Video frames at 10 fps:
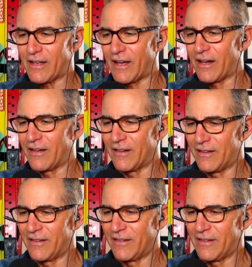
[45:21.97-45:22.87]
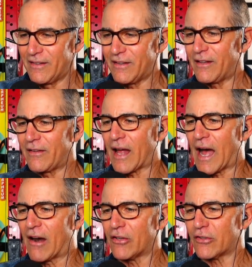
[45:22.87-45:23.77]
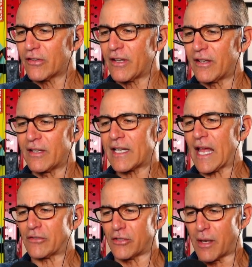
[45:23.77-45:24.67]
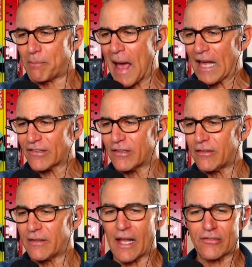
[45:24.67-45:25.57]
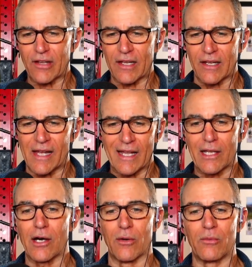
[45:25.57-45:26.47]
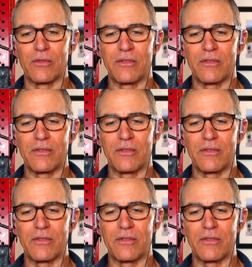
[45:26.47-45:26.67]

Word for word: yeah. The, the Irish will say, "Look at you, you bastard," and that's like a hello.